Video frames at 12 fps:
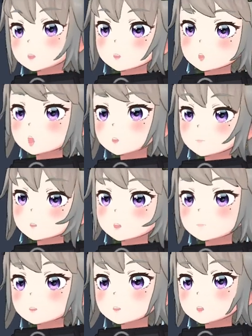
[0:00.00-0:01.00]
I don't know,
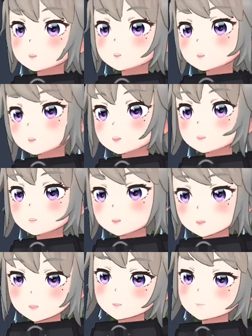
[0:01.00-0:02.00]
I don't know how it's gonna be in
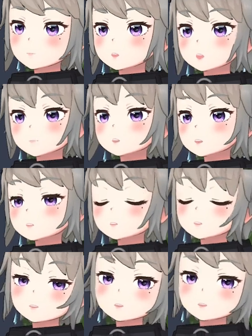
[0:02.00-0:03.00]
the abyss. Of course they're